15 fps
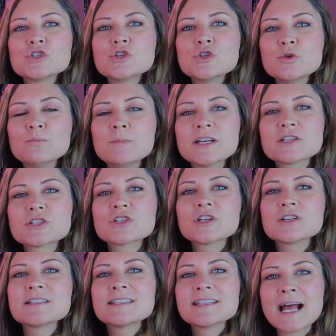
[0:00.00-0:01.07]
2
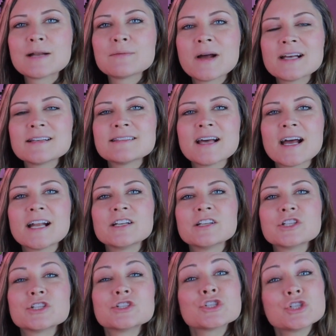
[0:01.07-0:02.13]
pictures side by side
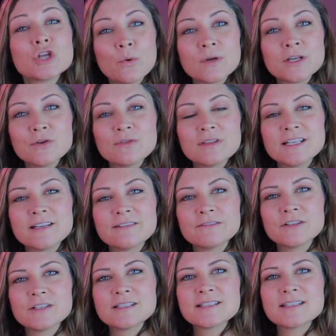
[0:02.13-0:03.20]
that's showing you the
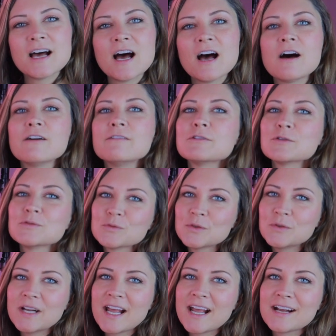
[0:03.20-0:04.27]
difference of
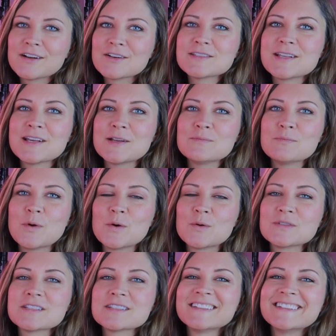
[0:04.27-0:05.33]
root hairs and
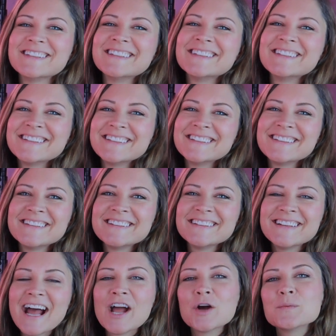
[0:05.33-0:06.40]
mold.
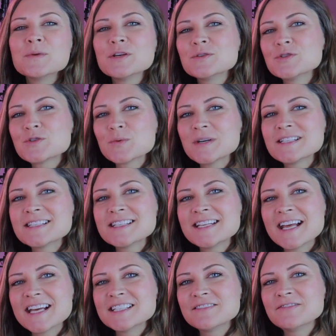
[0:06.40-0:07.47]
I hope you enjoyed
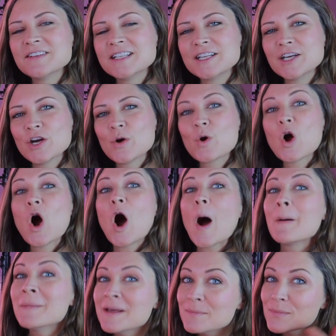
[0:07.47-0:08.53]
today's video.
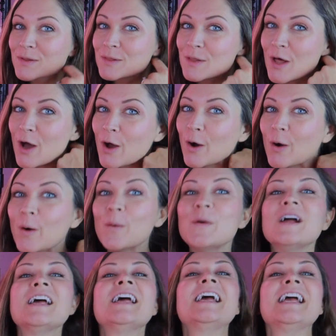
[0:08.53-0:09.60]
Comment
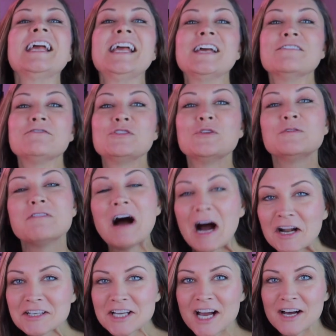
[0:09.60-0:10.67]
below if you've
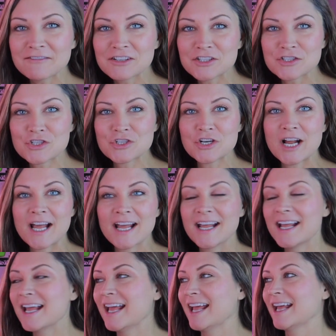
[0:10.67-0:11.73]
uncovered a
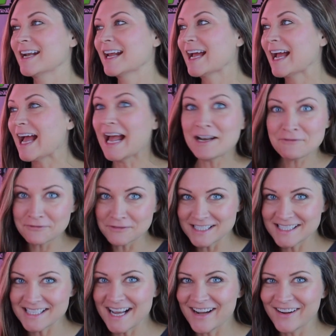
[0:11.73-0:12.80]
tray and kind of
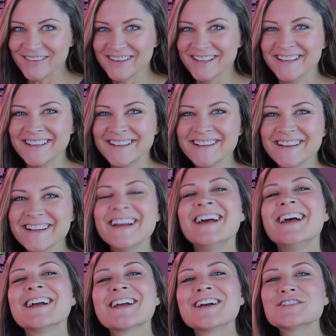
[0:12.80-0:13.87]
freaked out
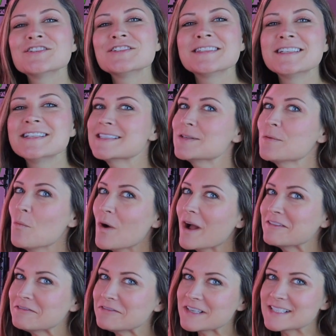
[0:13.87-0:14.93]
because you've seen some
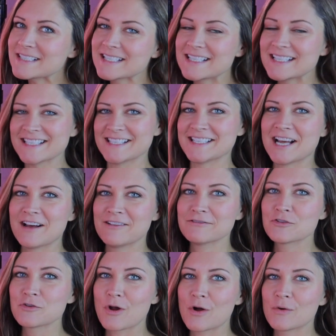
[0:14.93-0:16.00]
white fuzzy
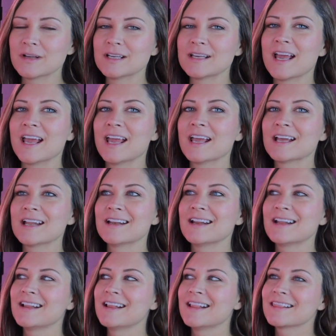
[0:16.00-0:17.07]
stuff growing, and
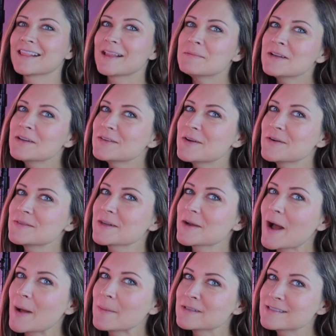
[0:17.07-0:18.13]
let me know in the
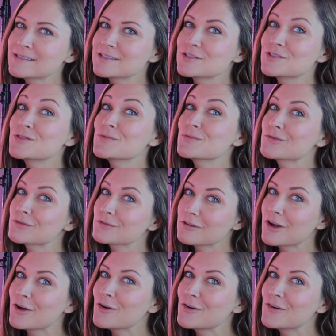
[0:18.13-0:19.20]
comments, did you
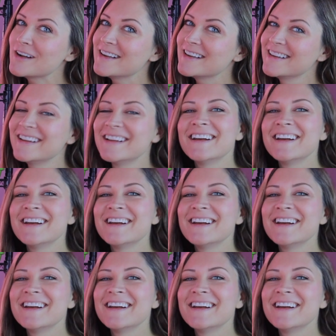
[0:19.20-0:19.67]
throw